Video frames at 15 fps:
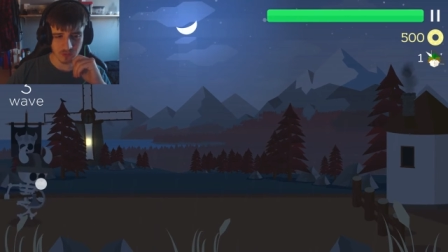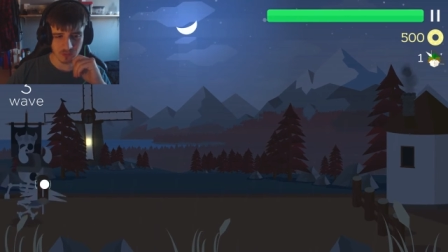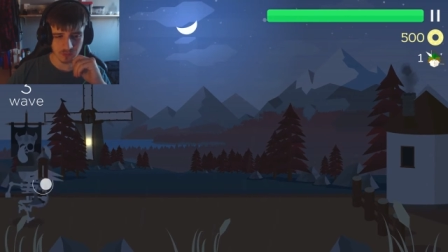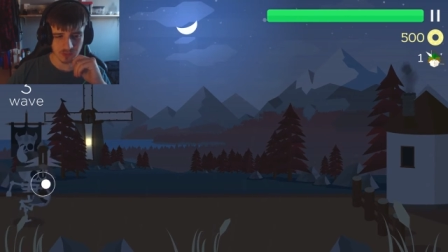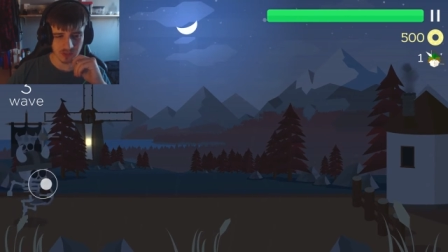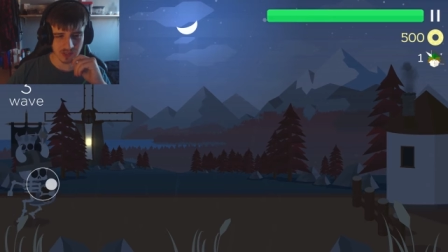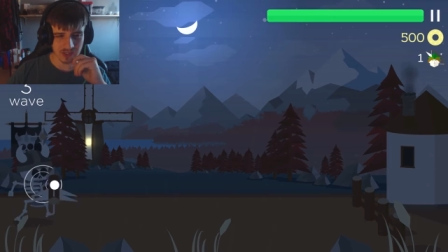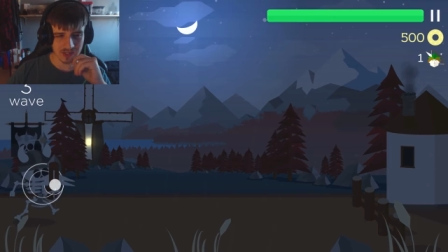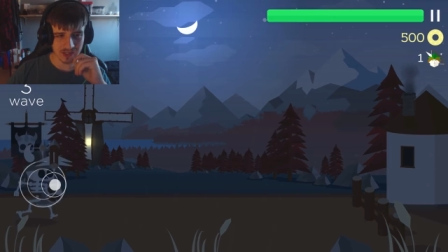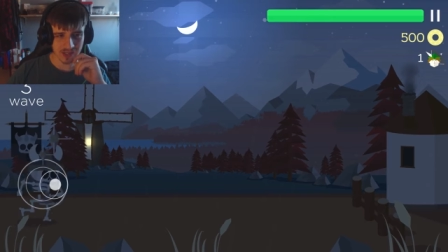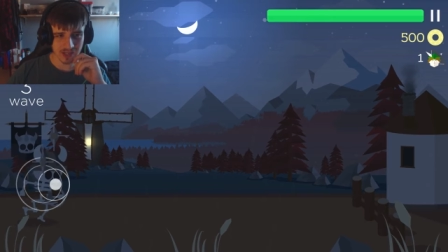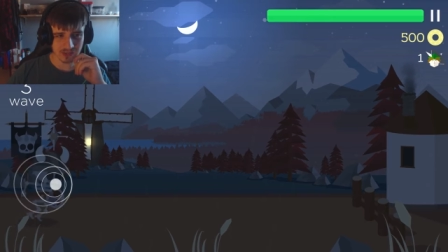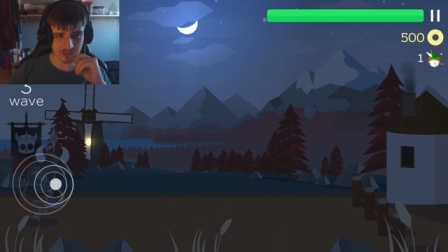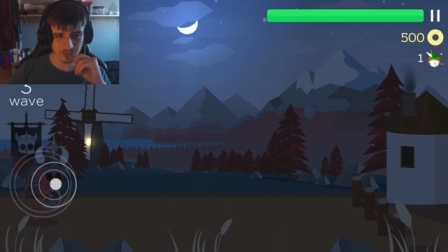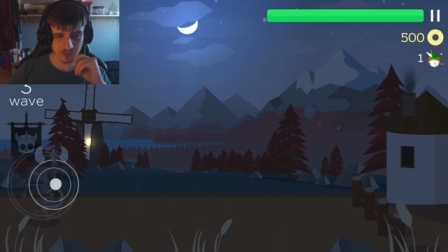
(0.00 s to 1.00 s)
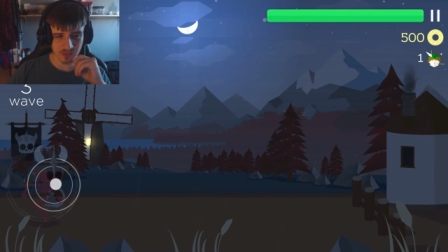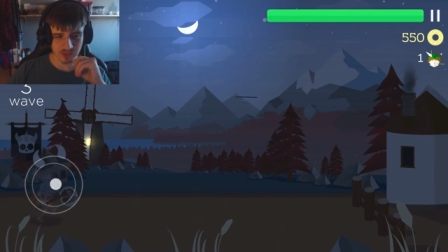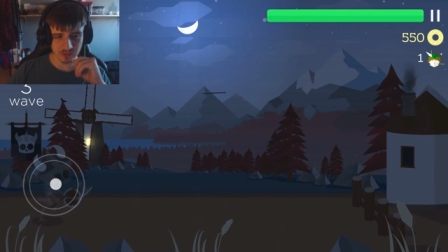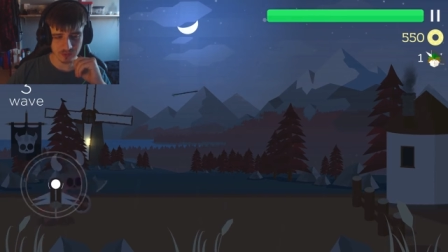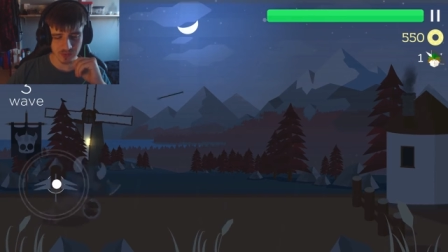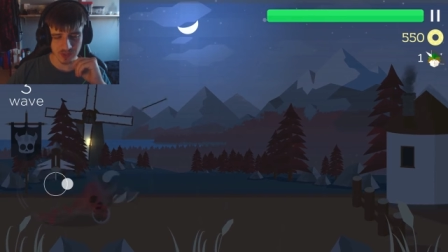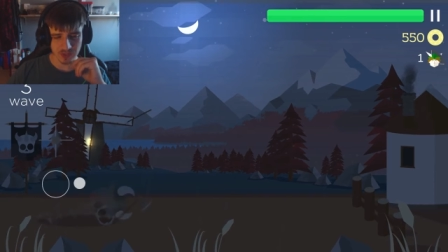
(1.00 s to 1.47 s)
We're Legolas up in this
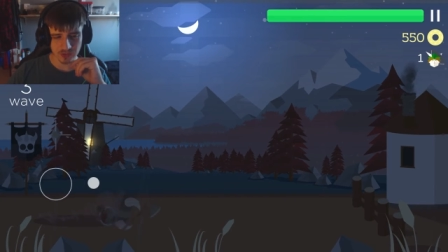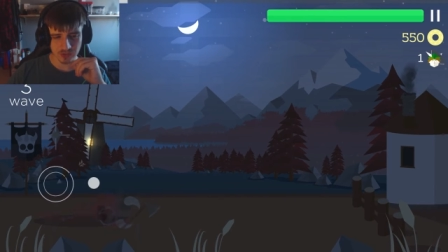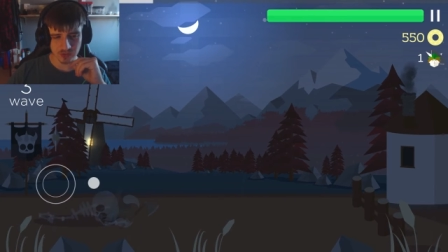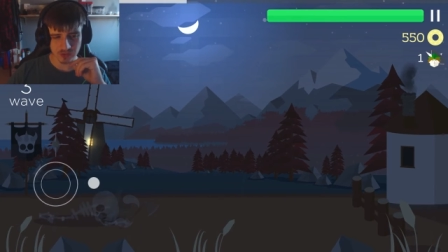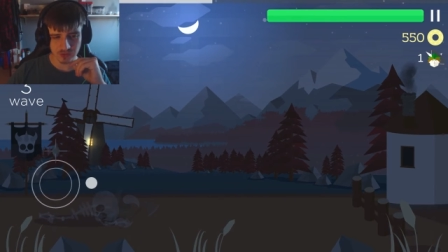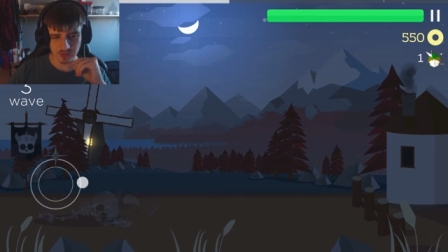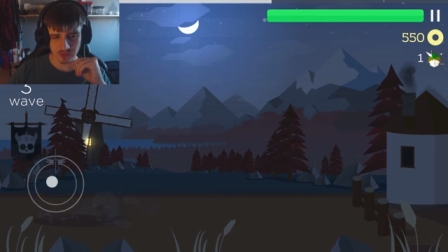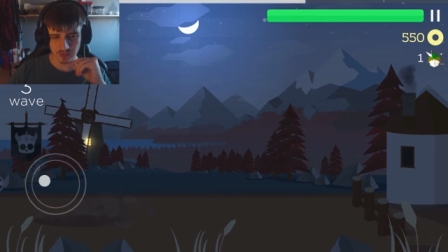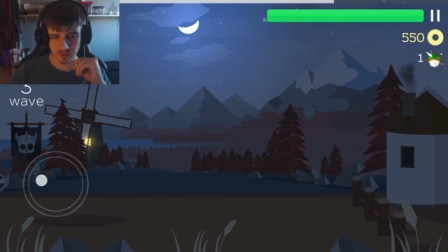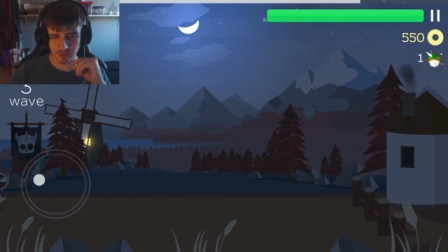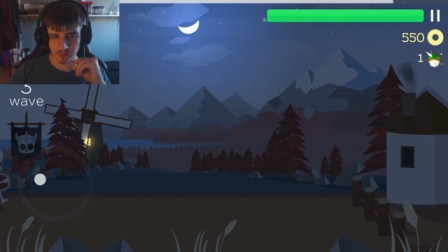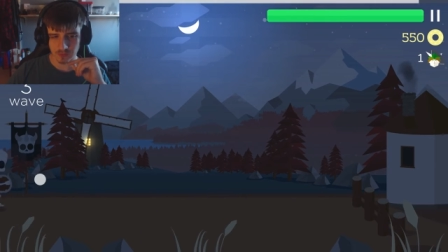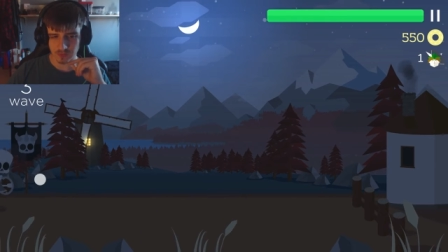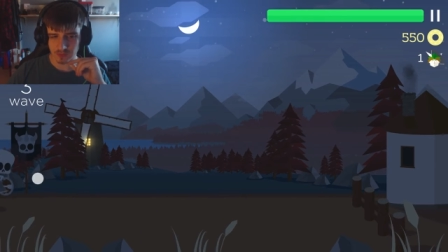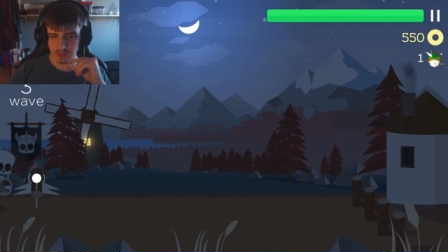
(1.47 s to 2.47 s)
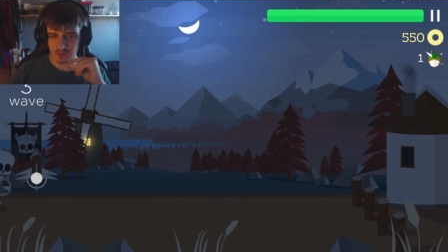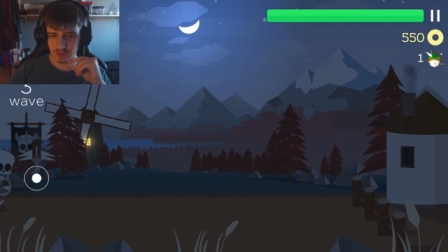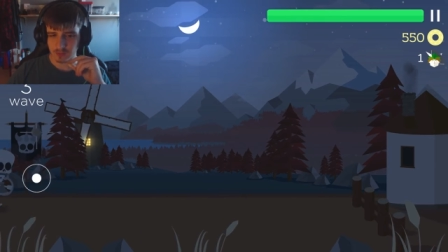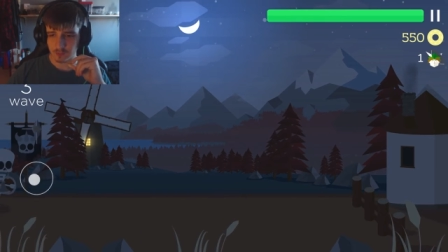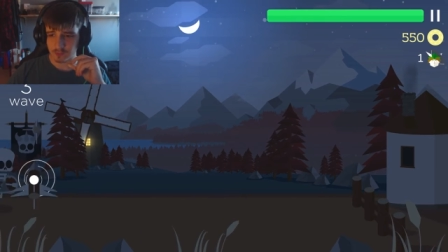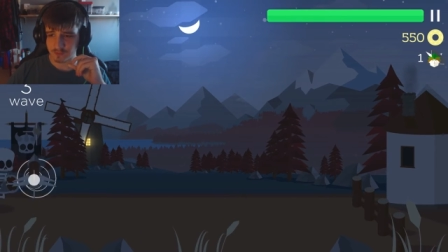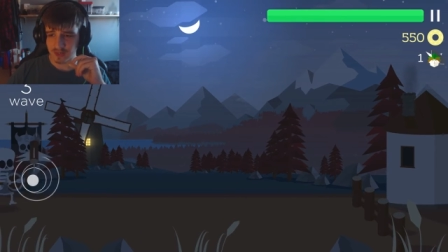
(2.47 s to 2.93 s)
bitch, so
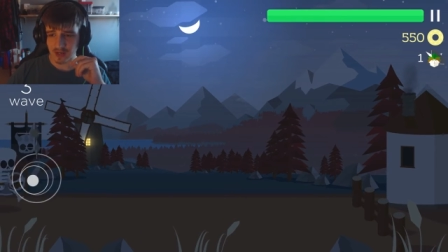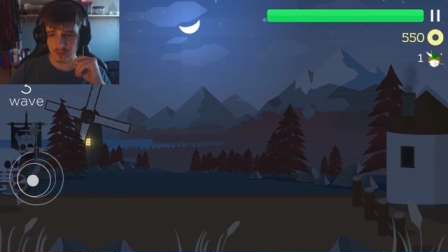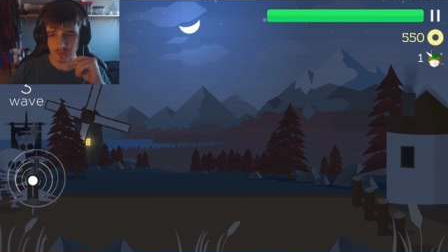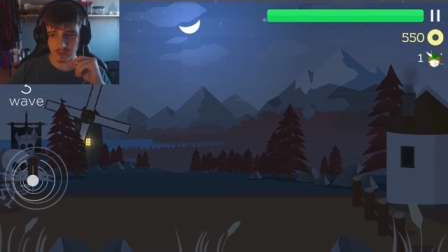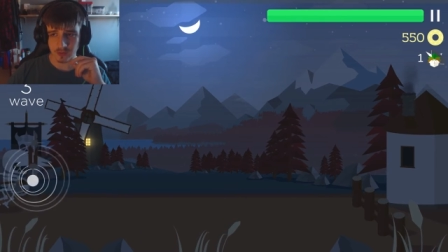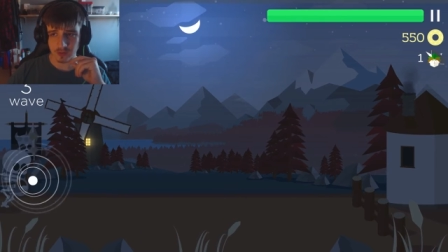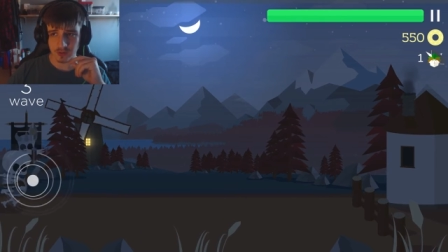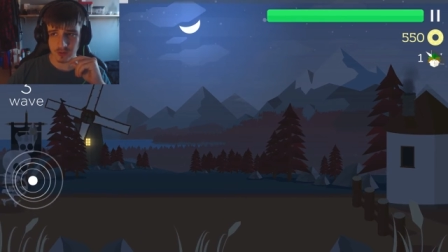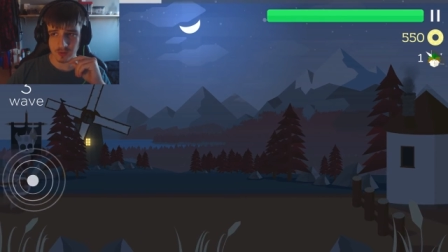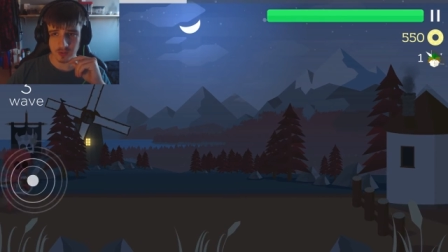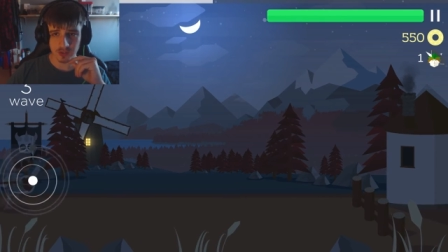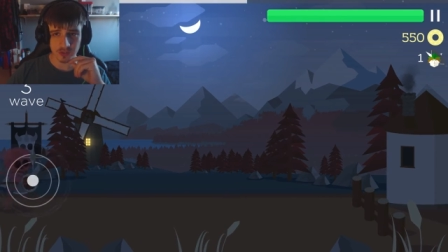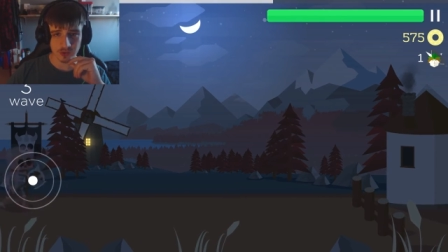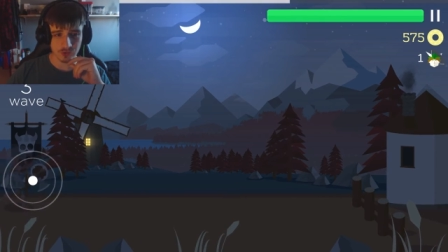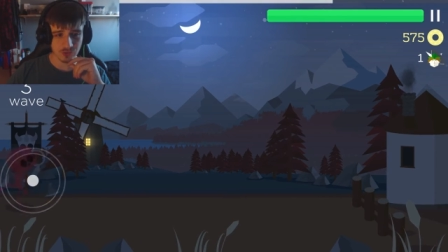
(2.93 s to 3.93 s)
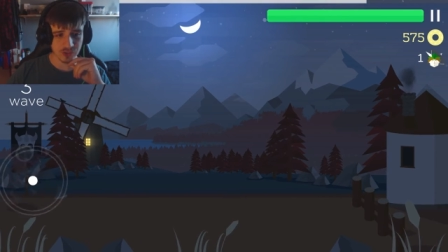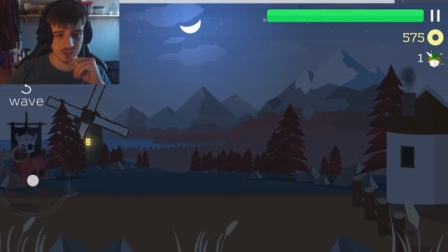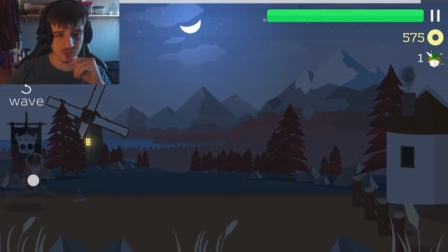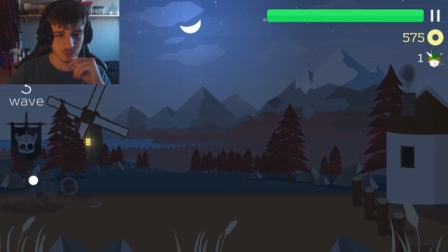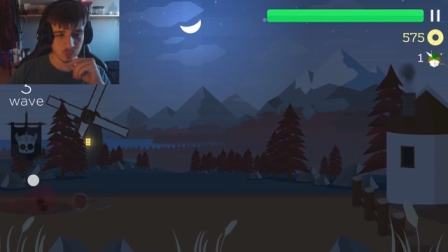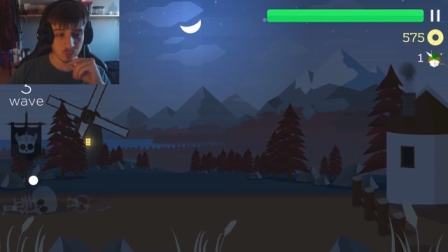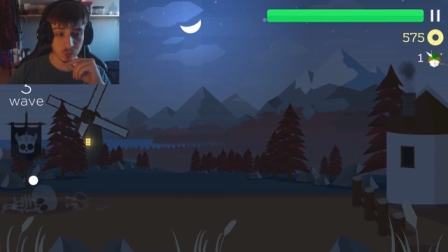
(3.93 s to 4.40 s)
we've now got uh, increased
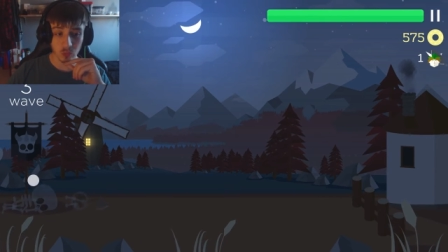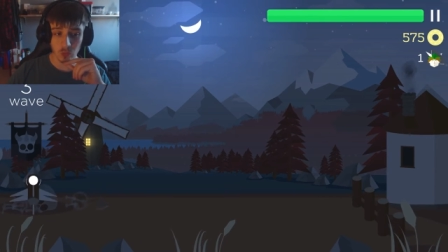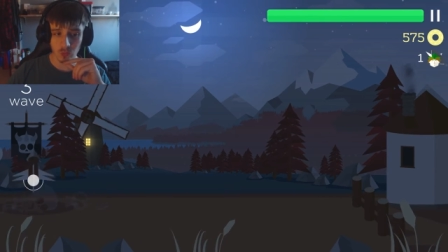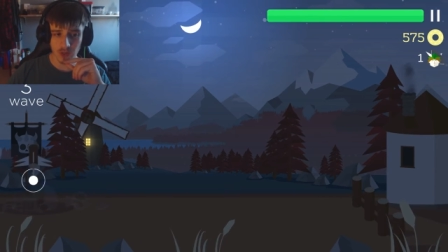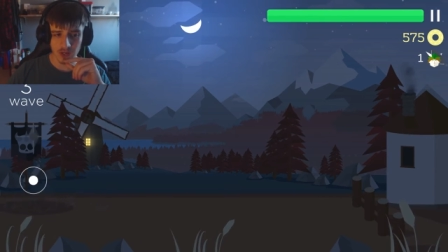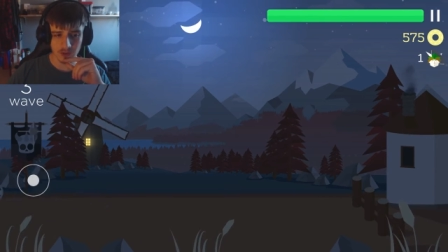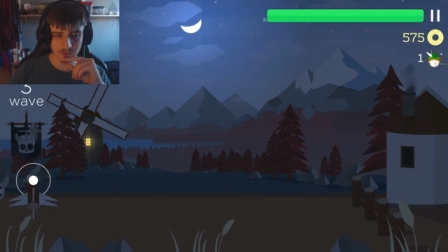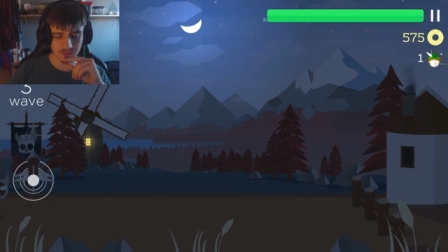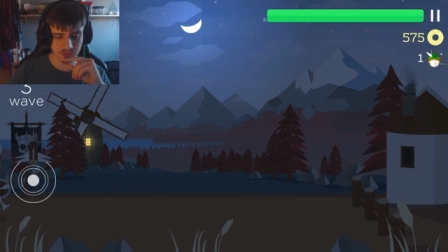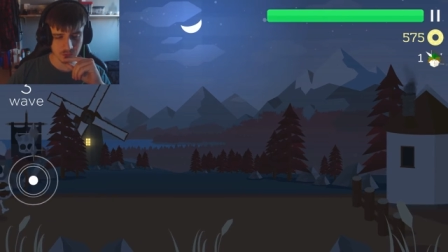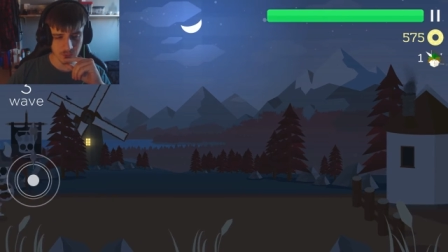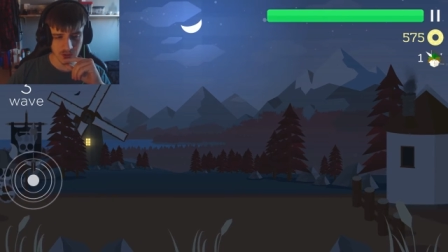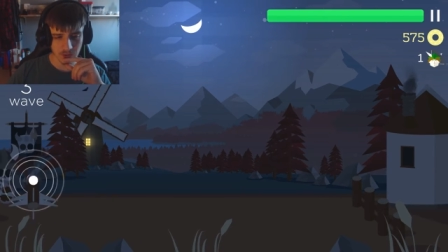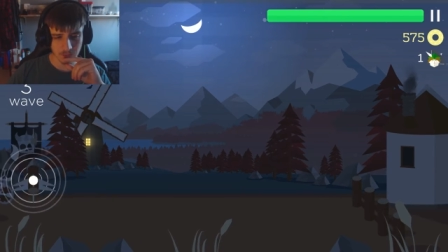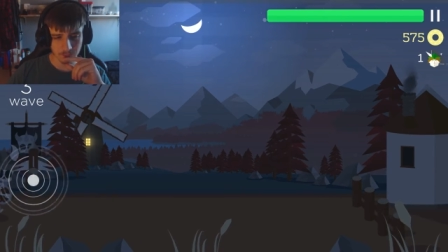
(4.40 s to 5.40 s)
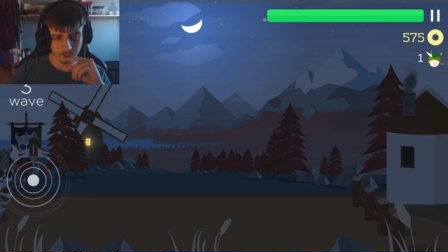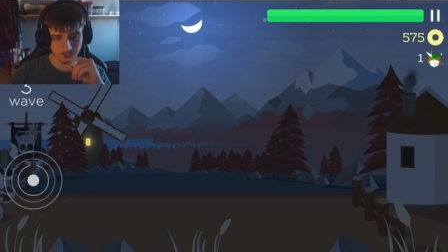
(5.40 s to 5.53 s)
wall health as well,